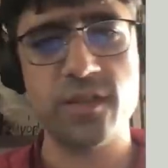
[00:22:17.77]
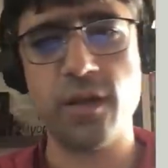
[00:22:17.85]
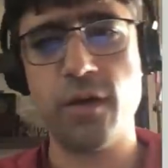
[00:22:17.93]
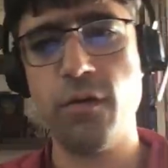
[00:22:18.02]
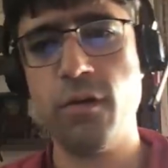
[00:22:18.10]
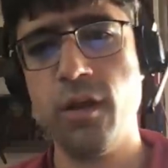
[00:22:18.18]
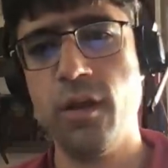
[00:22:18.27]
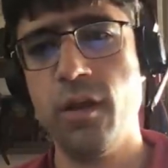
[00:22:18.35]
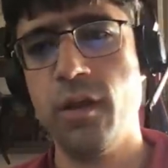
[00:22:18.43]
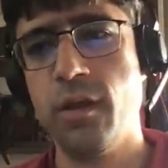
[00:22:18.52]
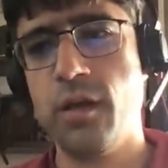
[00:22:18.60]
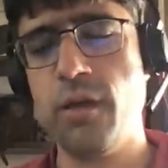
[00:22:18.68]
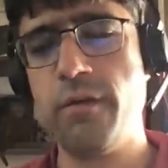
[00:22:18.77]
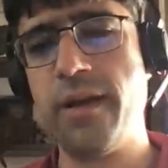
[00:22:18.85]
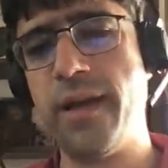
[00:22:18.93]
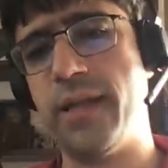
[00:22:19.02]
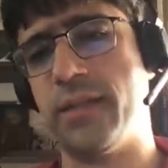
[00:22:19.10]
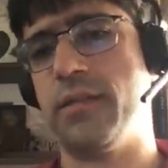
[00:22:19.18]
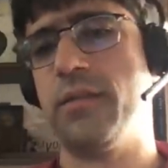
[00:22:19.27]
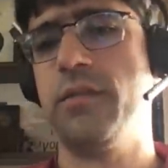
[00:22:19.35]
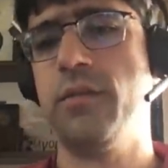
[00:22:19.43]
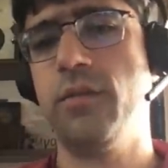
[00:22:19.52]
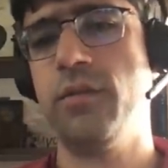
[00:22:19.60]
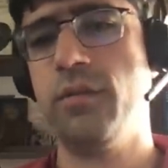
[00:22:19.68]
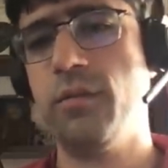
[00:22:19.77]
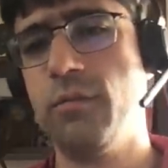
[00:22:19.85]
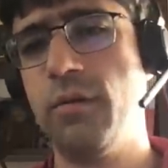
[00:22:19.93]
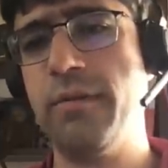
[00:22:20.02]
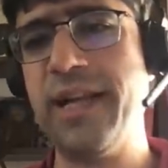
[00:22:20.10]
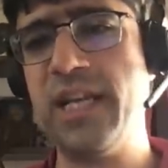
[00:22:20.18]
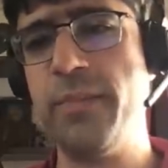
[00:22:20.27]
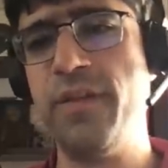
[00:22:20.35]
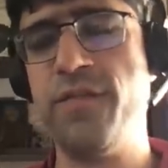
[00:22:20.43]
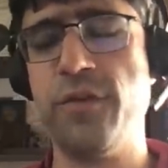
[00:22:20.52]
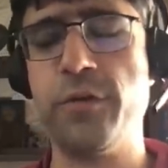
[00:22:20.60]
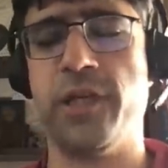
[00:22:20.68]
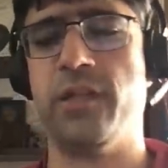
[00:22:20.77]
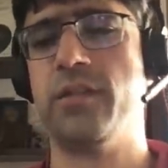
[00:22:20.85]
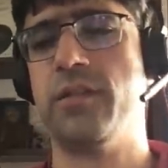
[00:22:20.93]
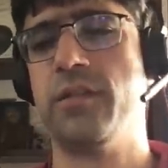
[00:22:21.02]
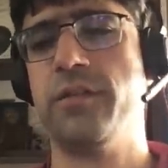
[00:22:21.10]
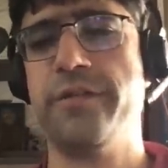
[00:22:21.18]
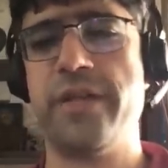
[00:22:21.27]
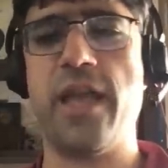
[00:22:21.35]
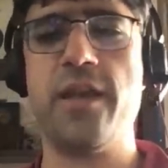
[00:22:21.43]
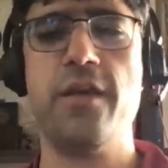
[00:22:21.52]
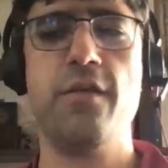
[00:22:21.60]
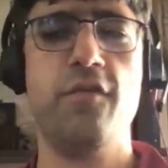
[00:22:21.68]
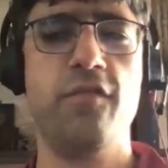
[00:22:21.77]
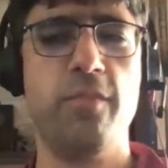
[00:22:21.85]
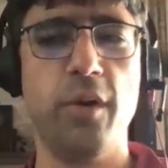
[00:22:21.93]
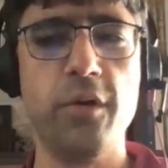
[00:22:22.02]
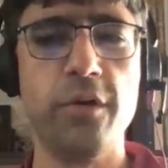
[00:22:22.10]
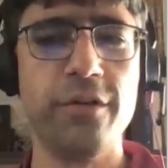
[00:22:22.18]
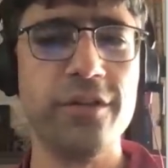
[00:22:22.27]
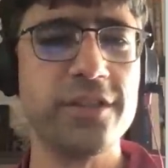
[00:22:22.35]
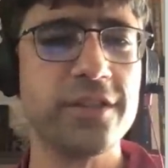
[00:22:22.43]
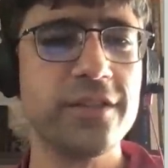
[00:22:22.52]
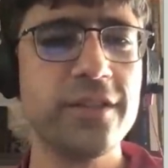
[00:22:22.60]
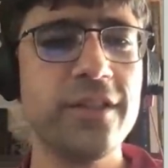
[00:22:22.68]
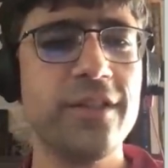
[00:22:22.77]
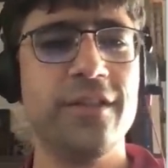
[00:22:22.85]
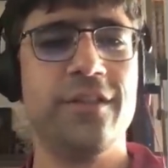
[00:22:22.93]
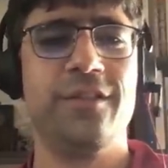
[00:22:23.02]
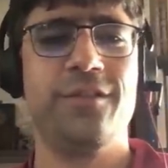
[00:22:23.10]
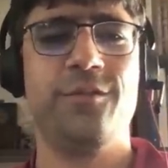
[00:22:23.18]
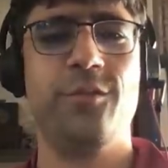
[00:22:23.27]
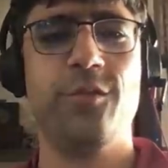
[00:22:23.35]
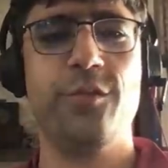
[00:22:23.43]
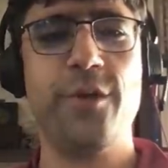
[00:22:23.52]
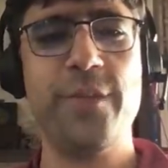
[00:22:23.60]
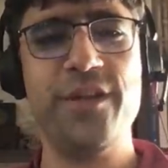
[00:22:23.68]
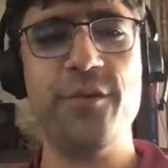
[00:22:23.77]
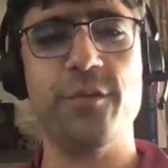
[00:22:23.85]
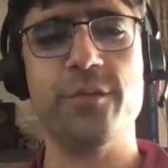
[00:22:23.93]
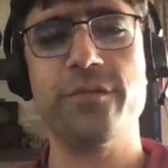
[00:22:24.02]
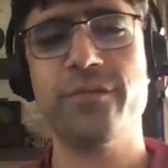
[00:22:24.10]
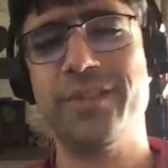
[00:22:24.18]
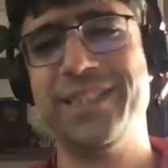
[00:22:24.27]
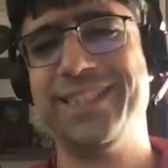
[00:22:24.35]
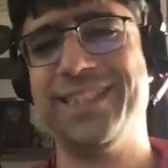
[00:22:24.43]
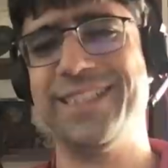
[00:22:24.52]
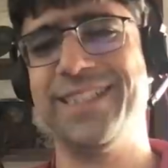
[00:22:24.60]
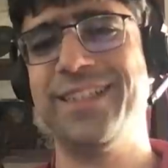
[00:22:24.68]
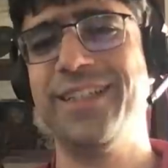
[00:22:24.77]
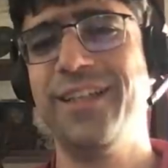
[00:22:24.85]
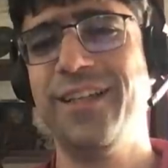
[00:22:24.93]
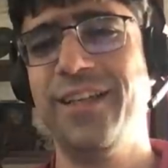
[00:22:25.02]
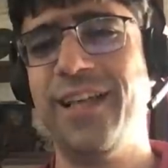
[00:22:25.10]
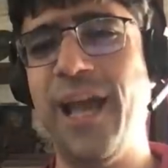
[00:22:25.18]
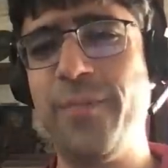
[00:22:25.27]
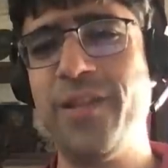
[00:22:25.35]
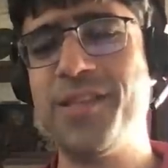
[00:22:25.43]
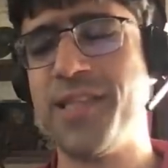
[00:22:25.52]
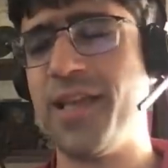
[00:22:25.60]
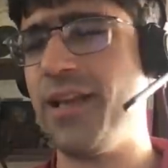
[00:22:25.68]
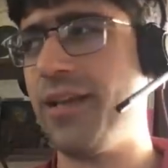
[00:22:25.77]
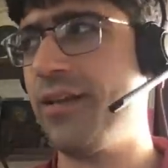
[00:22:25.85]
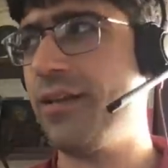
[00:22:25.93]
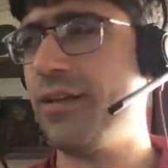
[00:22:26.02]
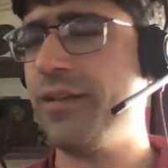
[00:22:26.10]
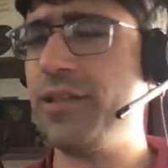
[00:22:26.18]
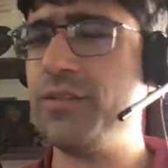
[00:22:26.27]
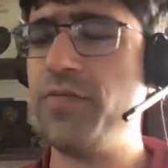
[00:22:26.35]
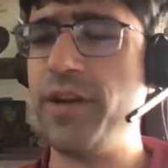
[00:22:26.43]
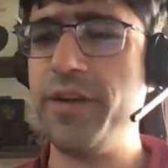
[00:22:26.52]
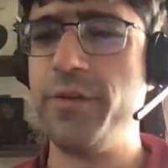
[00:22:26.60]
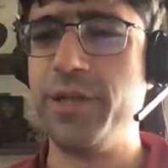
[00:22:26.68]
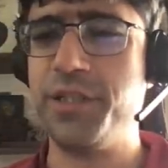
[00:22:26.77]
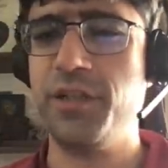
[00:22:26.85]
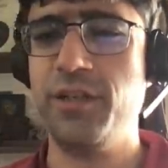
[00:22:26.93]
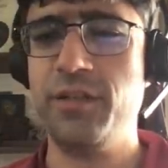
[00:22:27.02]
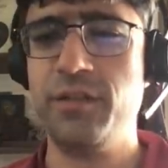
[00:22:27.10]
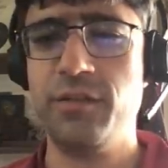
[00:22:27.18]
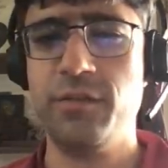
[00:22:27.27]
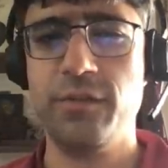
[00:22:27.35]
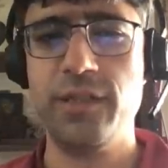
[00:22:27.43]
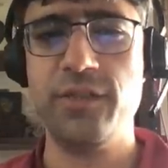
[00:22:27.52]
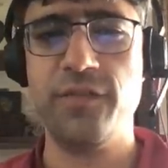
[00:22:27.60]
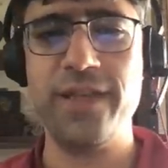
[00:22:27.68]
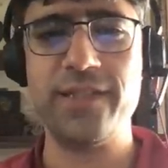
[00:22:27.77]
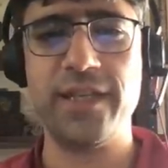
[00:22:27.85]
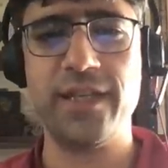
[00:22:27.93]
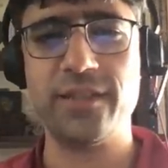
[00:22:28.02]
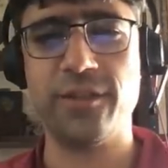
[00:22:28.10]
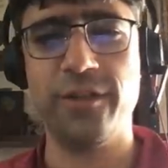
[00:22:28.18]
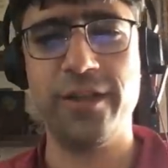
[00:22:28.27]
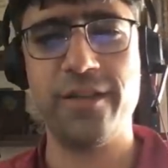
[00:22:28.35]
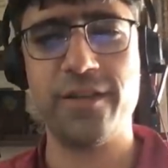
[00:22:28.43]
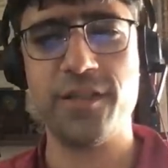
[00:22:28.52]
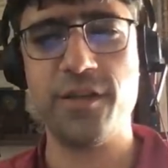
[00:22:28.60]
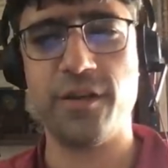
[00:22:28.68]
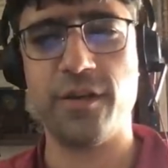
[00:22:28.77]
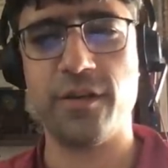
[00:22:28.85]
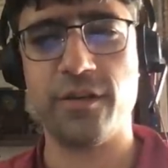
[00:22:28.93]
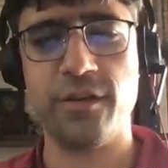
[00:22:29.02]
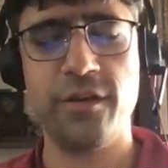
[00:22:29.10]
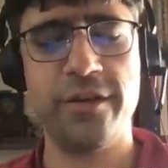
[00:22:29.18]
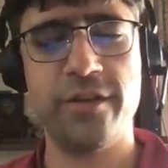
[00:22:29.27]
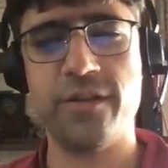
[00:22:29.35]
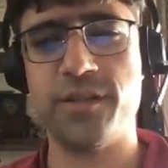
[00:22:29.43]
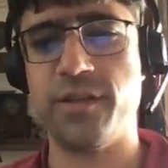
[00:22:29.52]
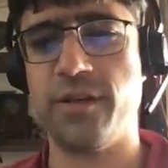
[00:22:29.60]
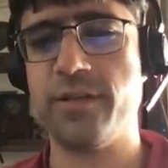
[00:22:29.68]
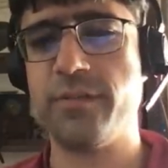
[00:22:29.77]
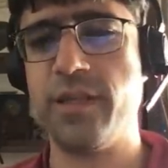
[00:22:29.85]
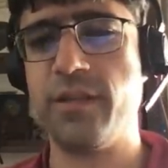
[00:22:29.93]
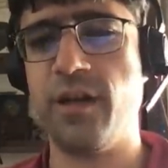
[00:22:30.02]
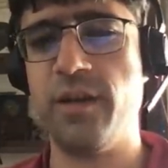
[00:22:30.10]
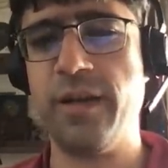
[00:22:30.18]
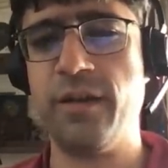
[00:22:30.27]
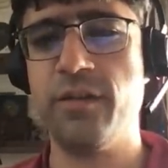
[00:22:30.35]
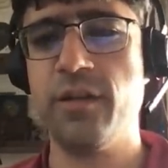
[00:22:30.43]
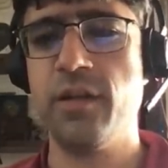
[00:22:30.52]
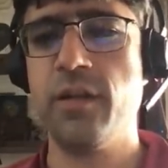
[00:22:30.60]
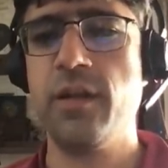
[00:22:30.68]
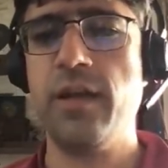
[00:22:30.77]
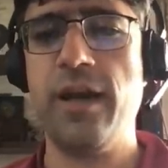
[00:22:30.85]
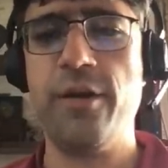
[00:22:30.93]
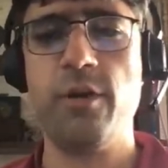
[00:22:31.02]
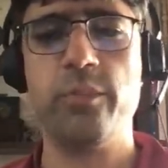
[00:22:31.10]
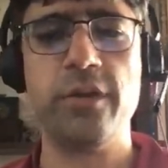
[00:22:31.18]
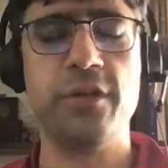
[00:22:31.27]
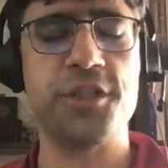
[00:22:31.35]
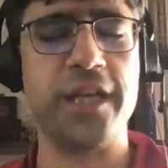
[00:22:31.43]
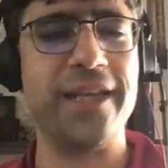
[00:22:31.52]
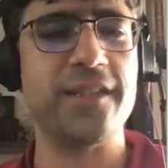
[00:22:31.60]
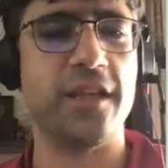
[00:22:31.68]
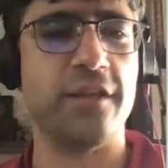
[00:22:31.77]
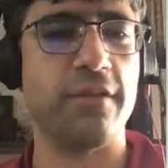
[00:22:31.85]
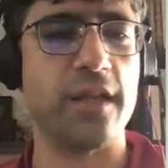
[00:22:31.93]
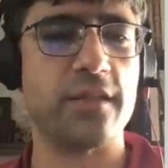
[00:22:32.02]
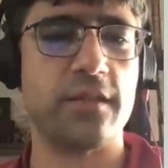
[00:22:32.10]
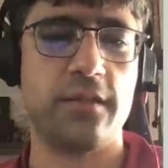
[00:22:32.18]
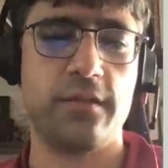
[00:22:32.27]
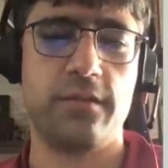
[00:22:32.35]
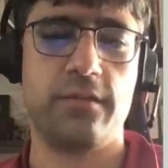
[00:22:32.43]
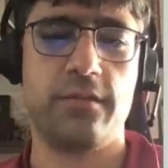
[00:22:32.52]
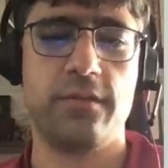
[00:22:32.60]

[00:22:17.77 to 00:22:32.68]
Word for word: So, all right. We're ready to be focused, creative, bold. What do we do? It happens that this very question was facing us earlier this year, earlier this year as we thought about how to approach async Rust.